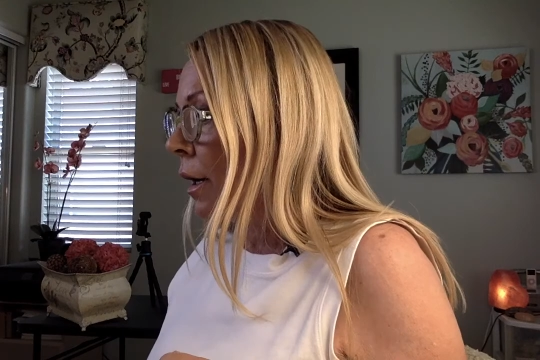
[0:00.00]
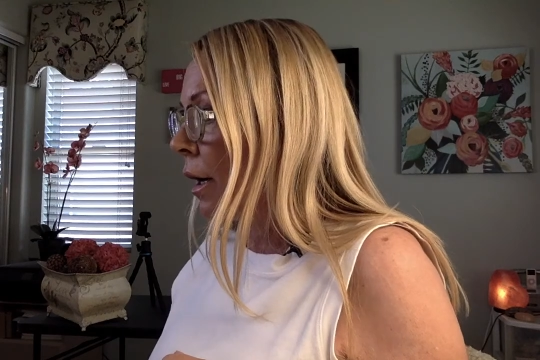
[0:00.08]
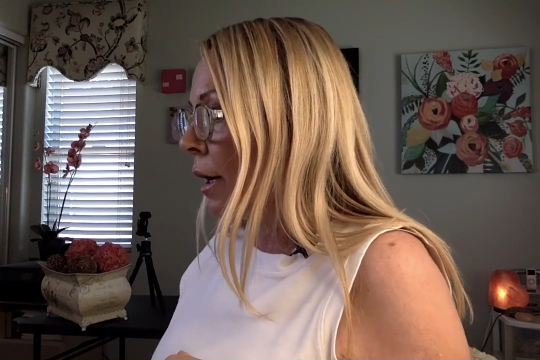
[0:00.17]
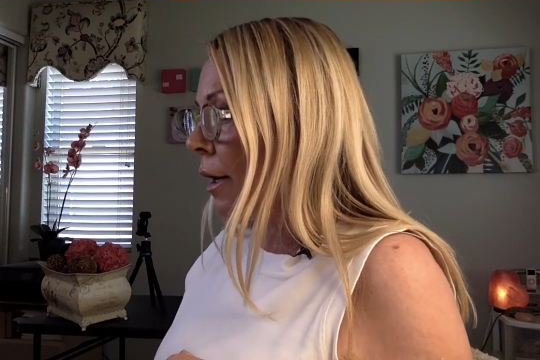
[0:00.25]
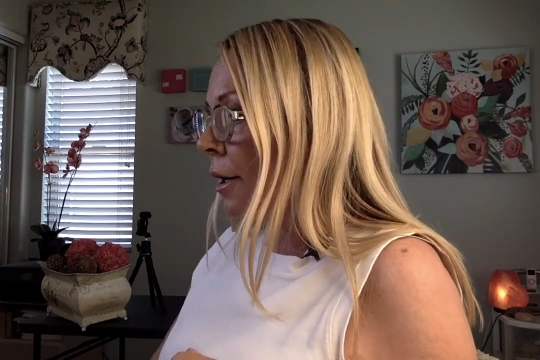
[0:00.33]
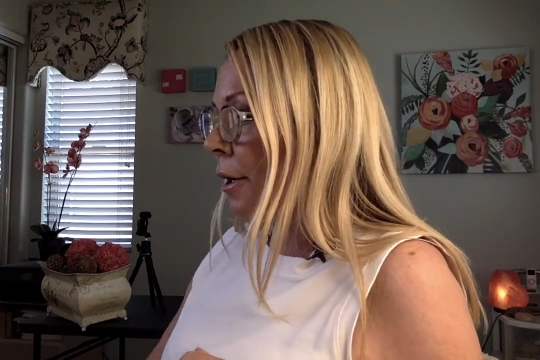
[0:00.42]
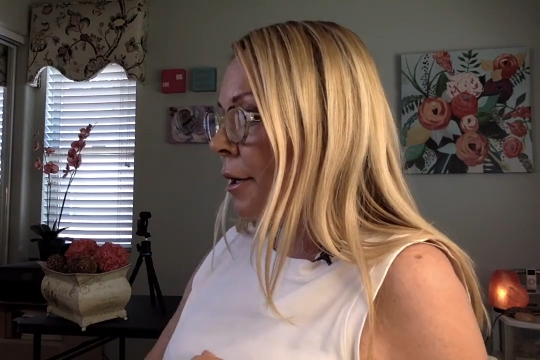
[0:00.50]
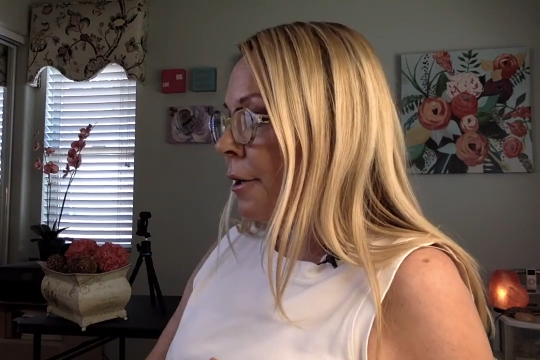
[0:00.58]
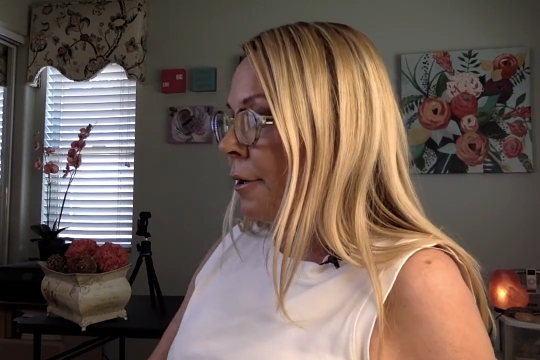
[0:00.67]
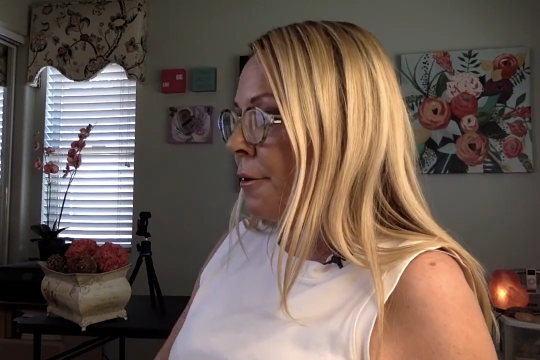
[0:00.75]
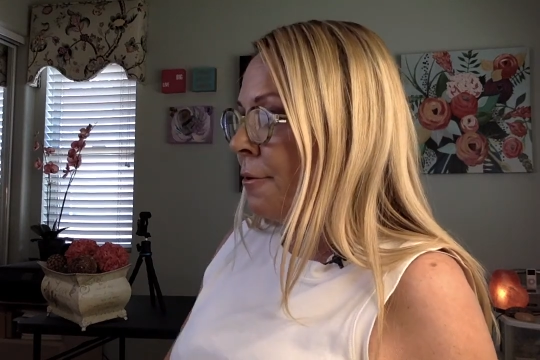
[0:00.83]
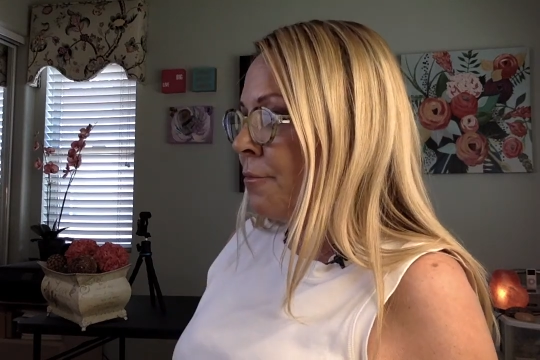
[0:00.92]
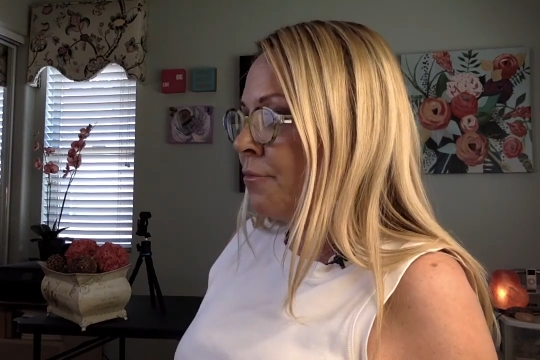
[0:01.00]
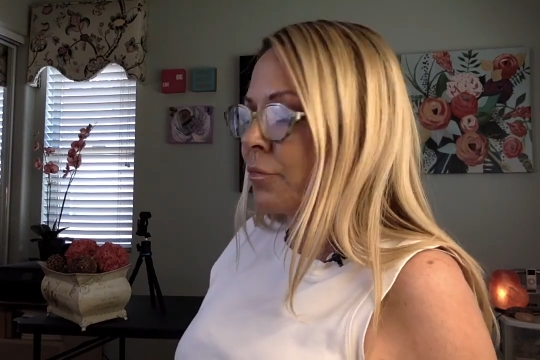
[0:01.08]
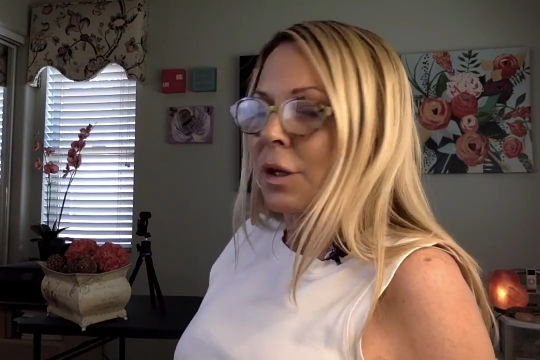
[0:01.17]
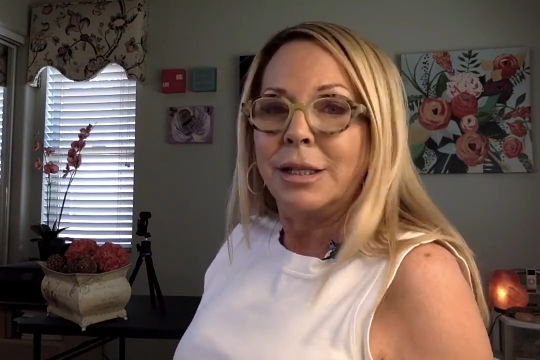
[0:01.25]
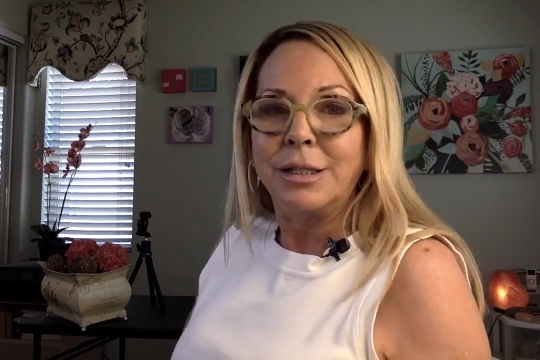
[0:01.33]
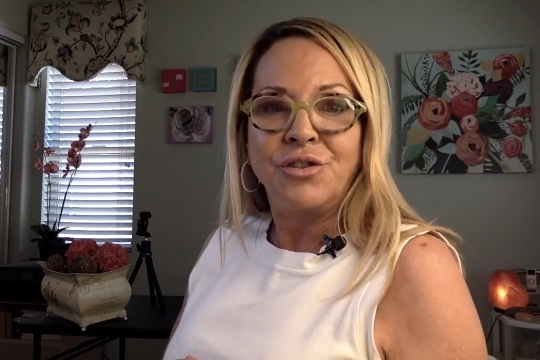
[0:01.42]

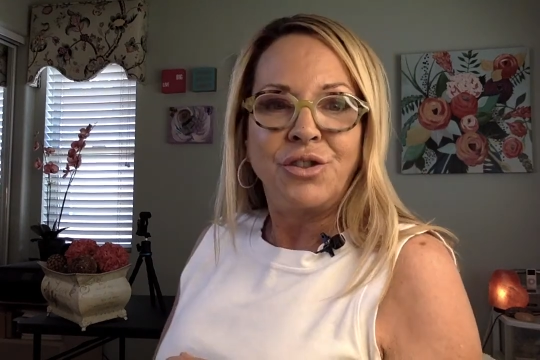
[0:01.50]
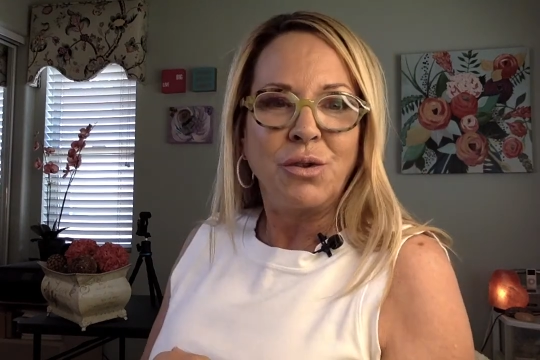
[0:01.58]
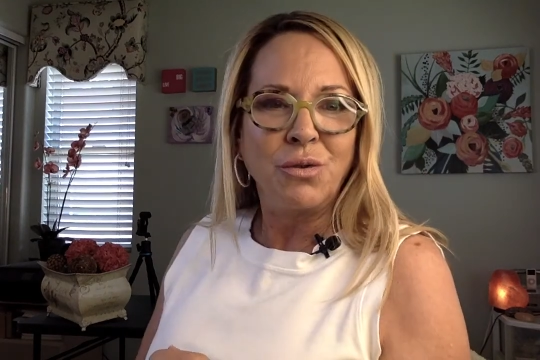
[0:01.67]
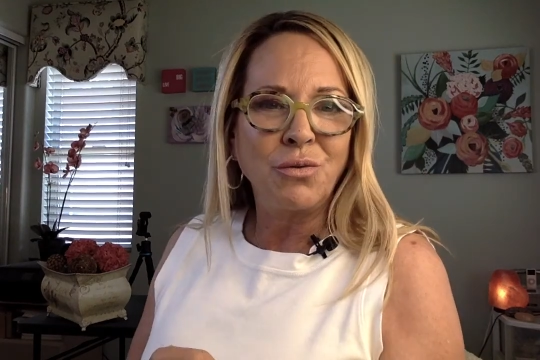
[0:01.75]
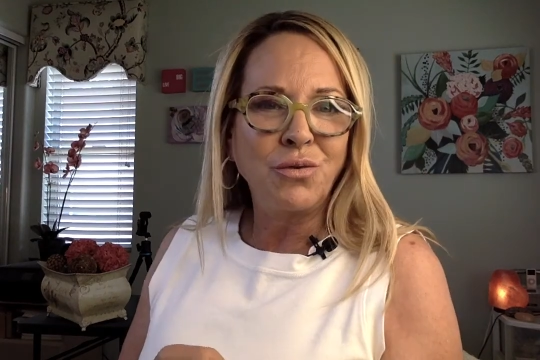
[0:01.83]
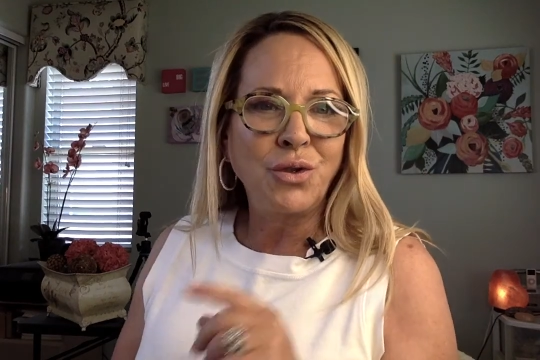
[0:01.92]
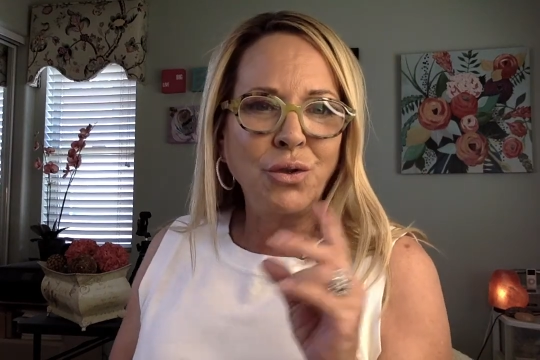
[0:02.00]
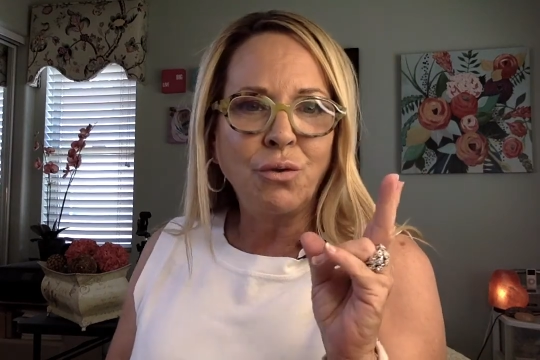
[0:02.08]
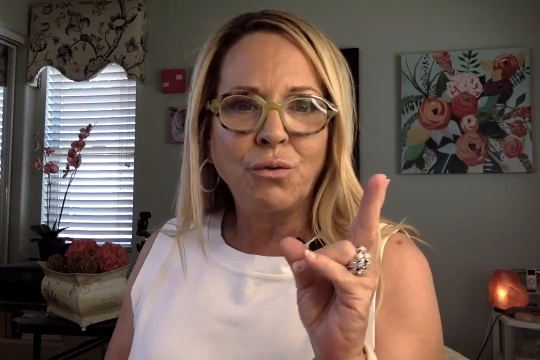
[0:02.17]
Let's do 2